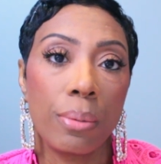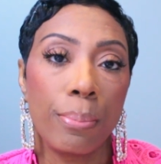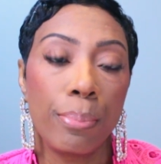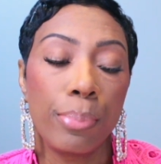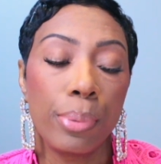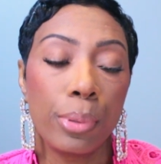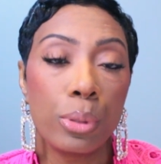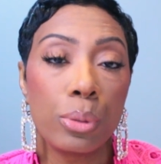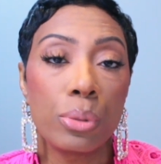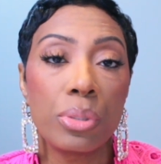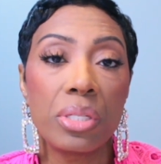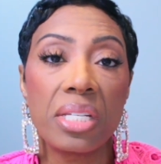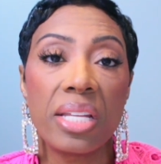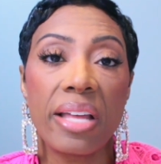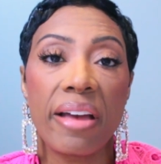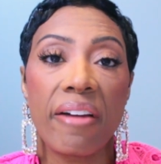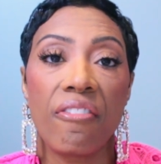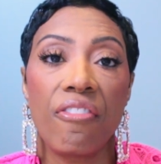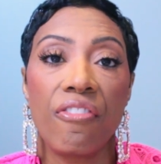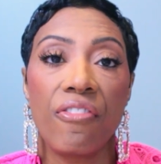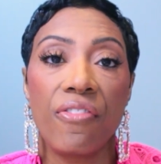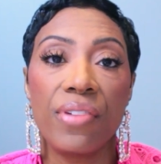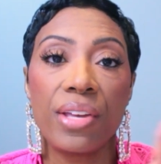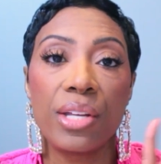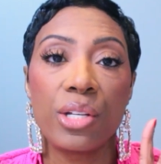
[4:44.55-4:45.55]
boots
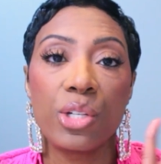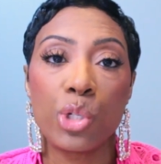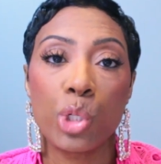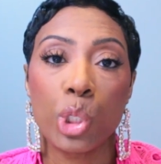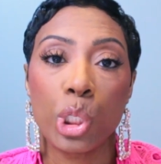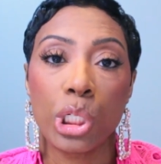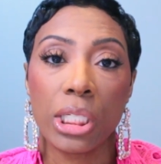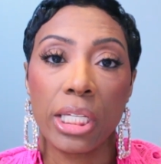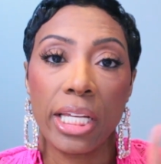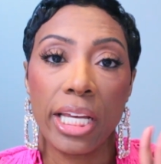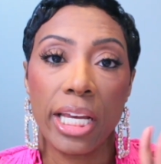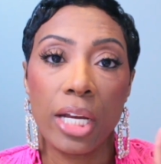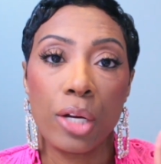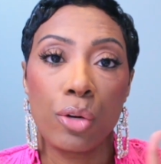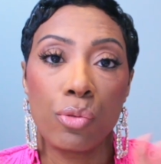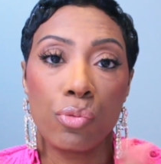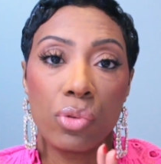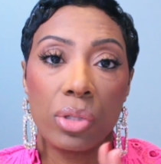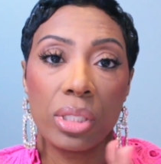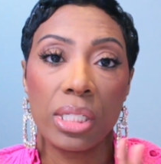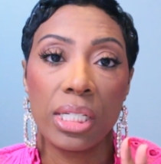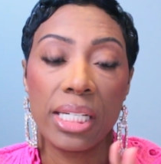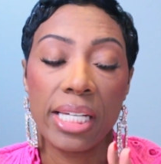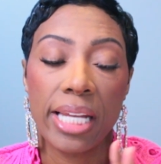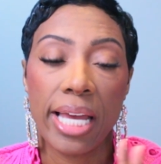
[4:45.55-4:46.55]
that fits your leg
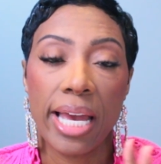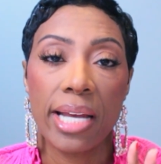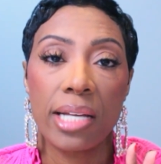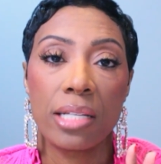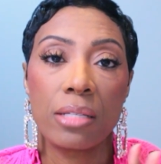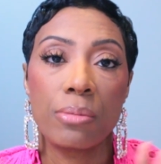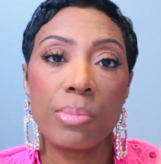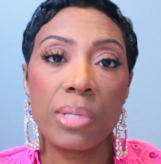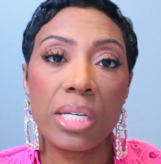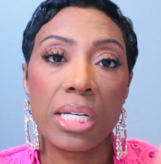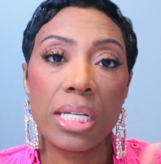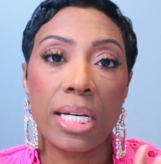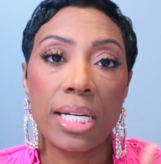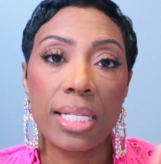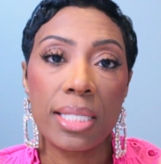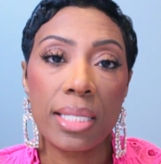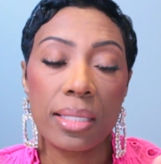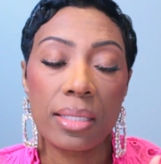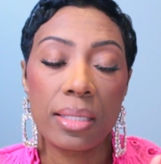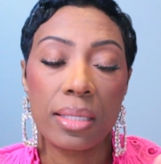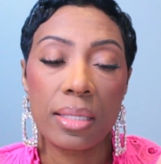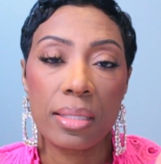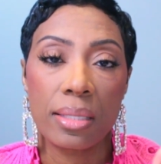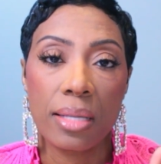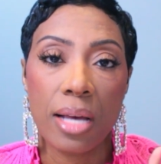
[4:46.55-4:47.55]
really nice because
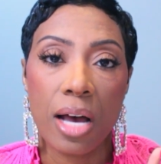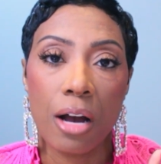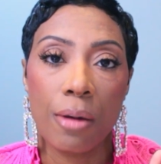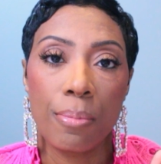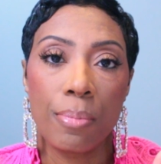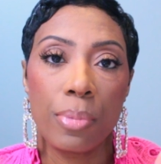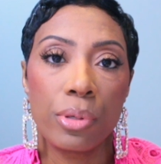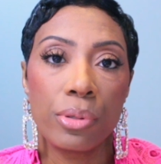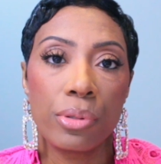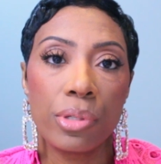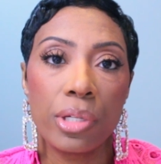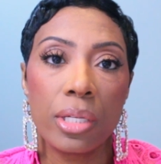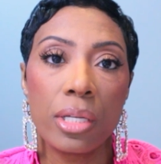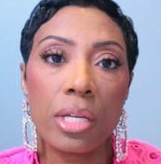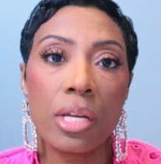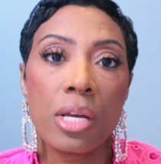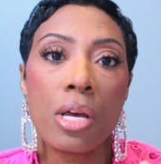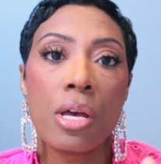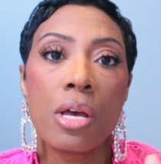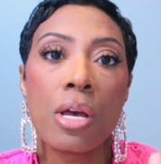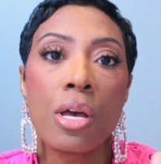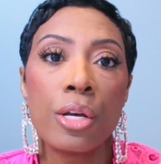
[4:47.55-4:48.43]
it's a sock booty.